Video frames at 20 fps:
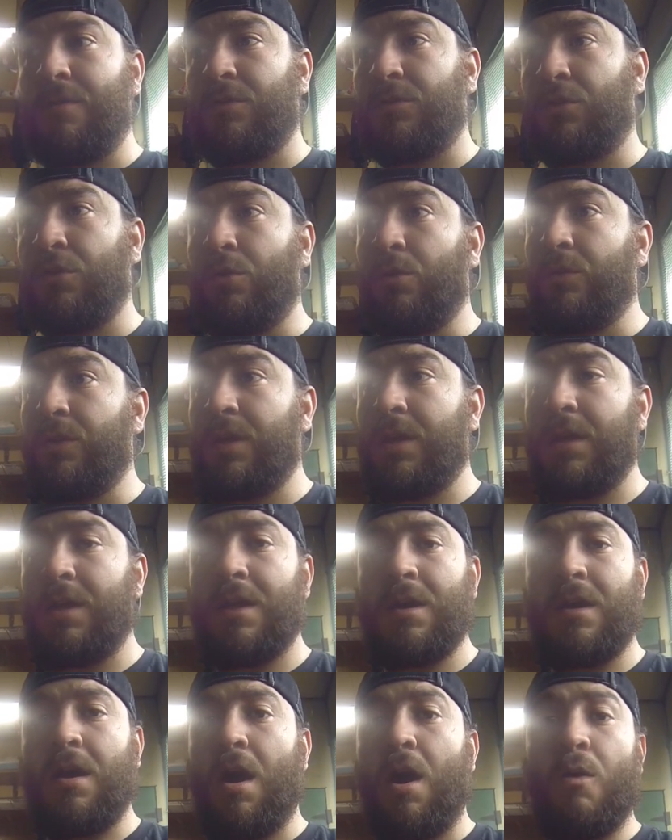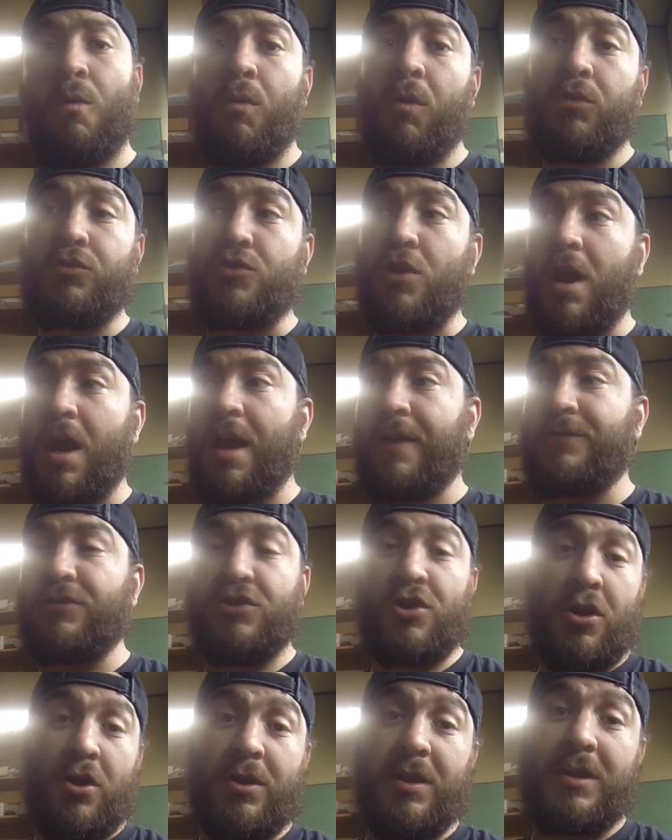through the all-wheel drive
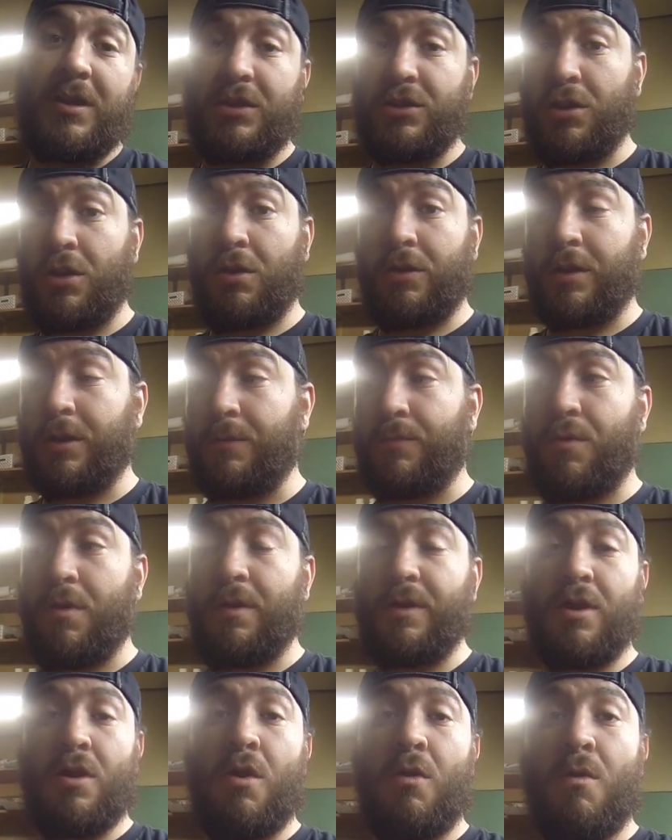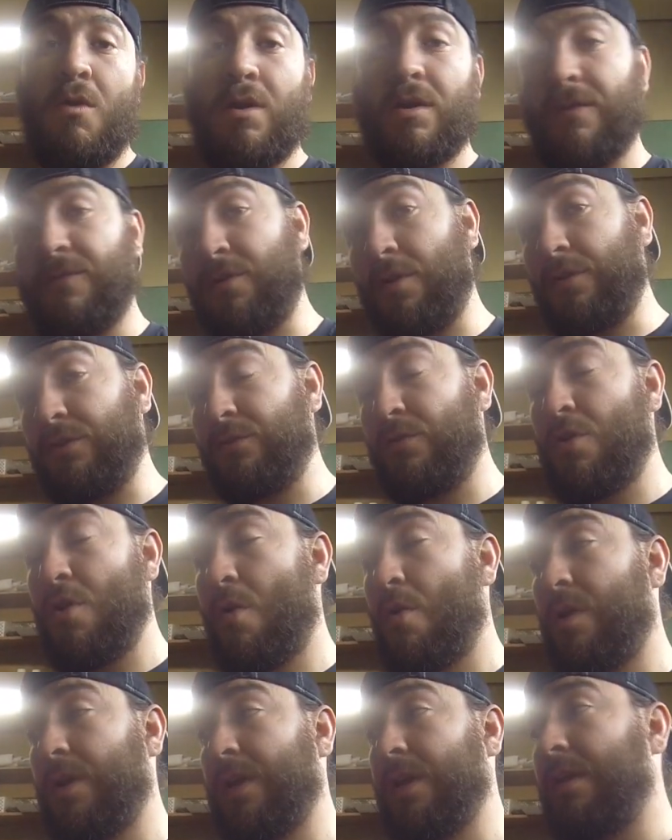journey that y'all are going to probably go on if y'all do go
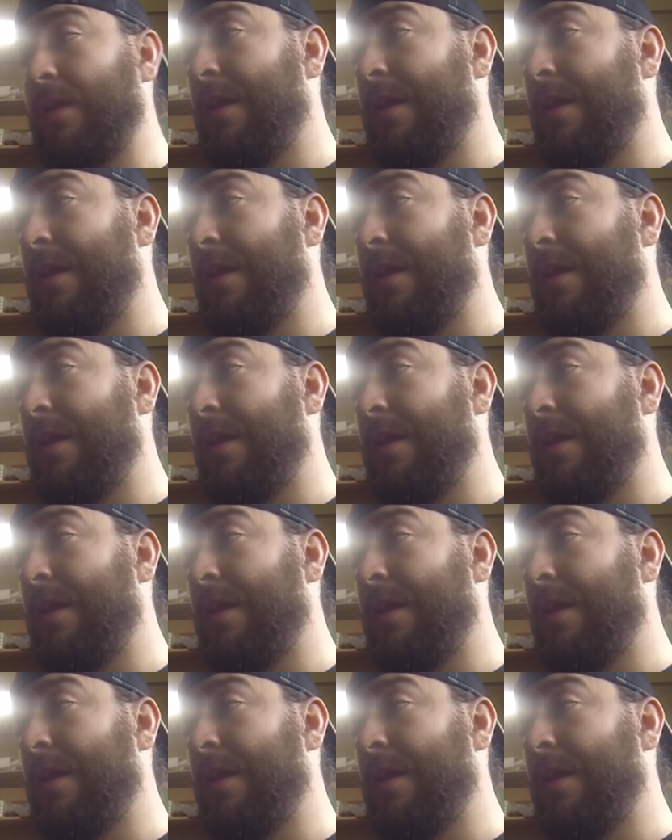on it.